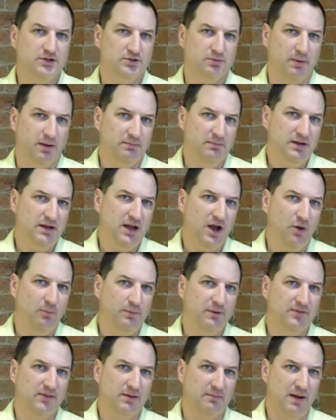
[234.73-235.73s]
So by me
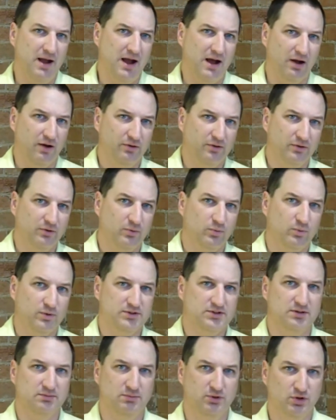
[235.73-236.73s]
helping them out
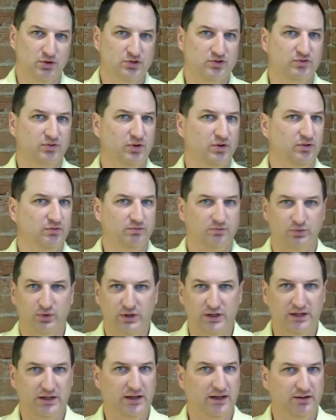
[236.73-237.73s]
with some useful
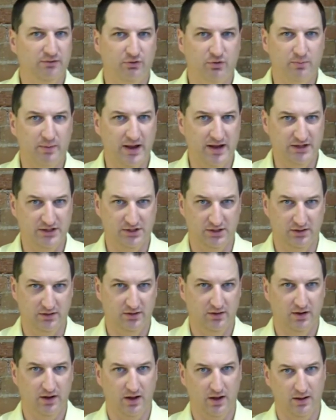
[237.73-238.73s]
free
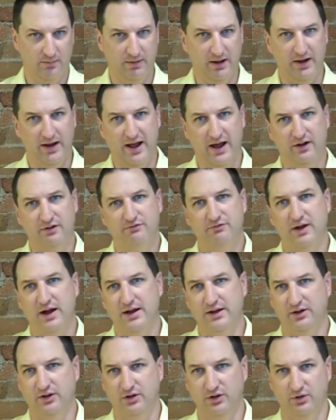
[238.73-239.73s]
information about how to
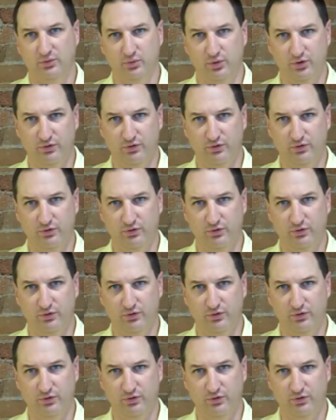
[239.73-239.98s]
find a good